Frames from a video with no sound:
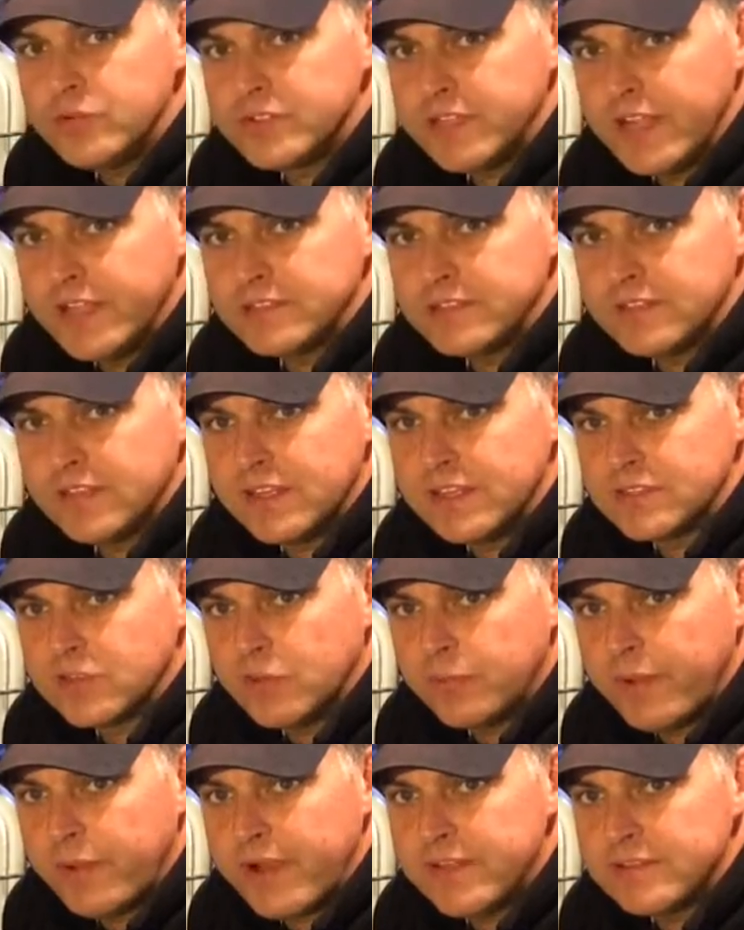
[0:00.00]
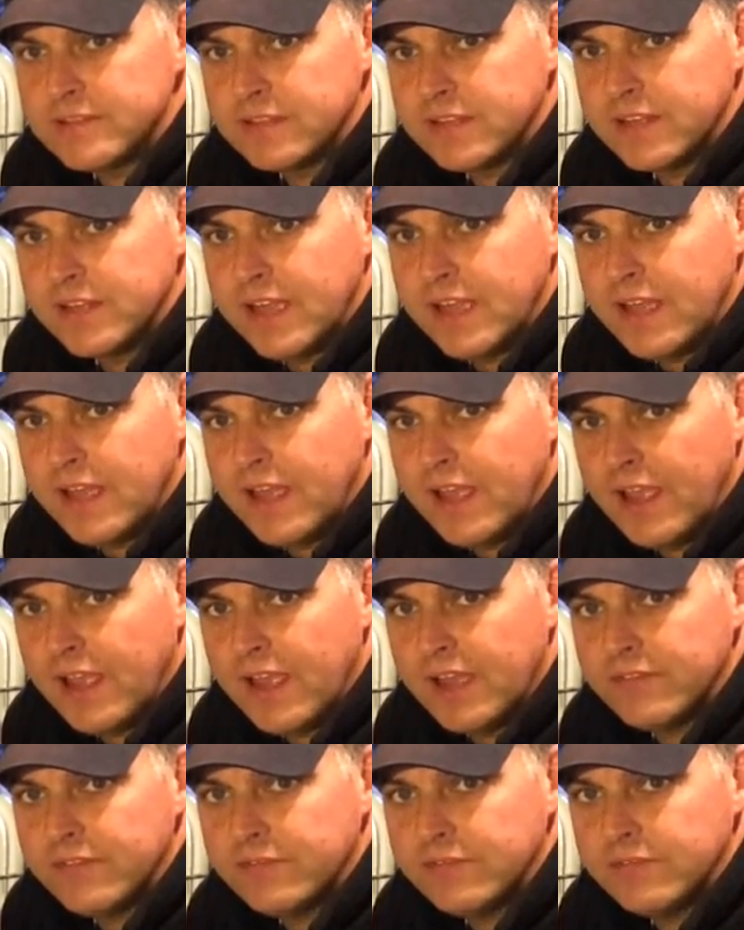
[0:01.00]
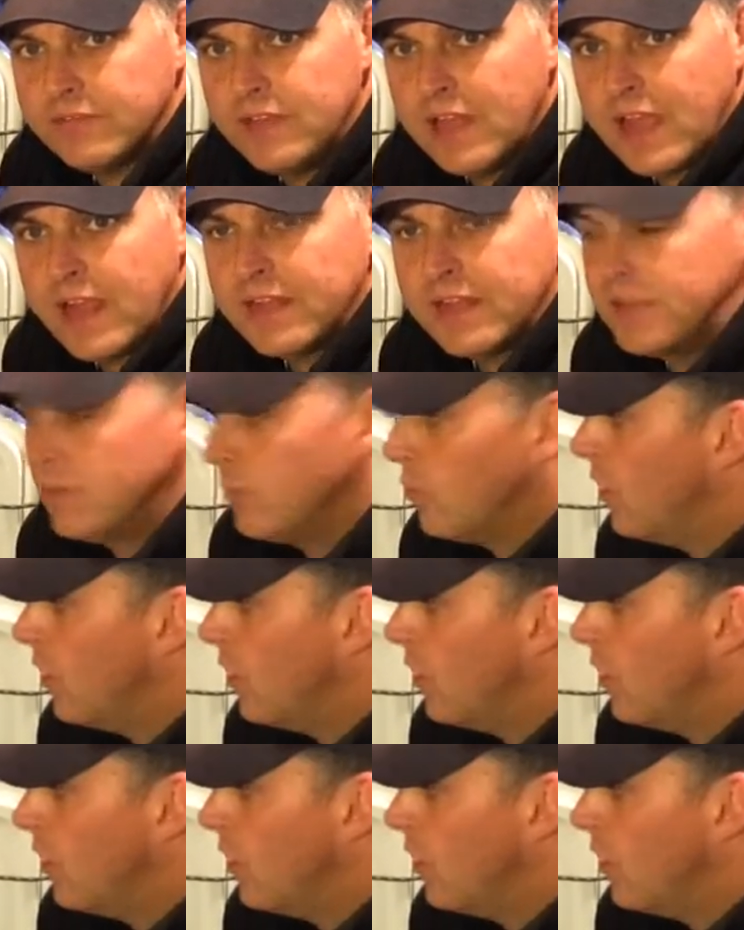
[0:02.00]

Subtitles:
sets of these. So basically, I have 90